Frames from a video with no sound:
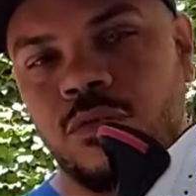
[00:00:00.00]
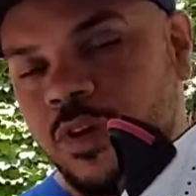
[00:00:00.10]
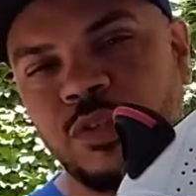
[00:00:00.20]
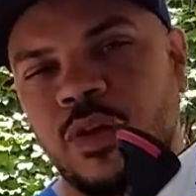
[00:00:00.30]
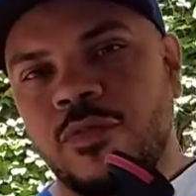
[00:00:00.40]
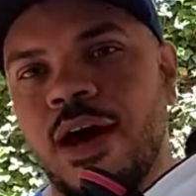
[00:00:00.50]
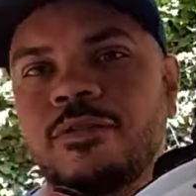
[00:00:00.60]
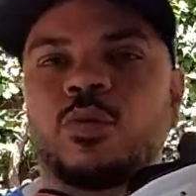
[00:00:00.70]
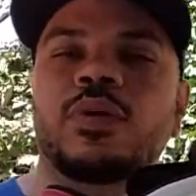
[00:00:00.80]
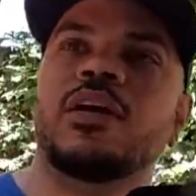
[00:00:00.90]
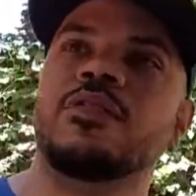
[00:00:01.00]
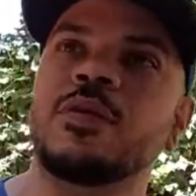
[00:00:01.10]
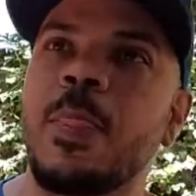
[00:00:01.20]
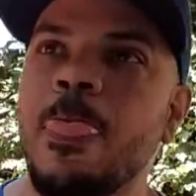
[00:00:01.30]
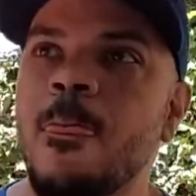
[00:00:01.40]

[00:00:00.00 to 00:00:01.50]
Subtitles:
RSV 5s or whatever.